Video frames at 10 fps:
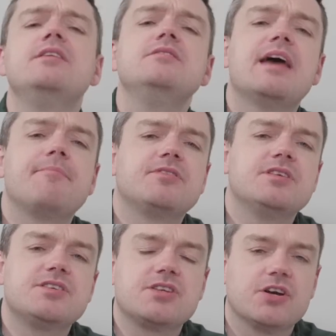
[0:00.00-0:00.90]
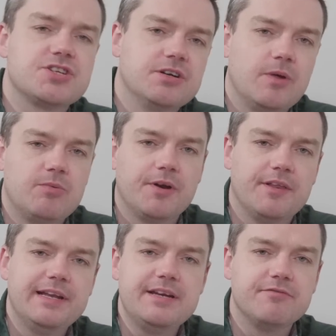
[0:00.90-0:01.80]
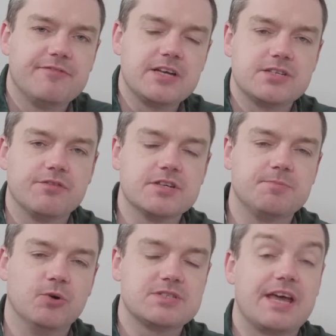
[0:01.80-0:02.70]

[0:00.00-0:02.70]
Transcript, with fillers: in-depth discussion with one of the leading figures of the sport.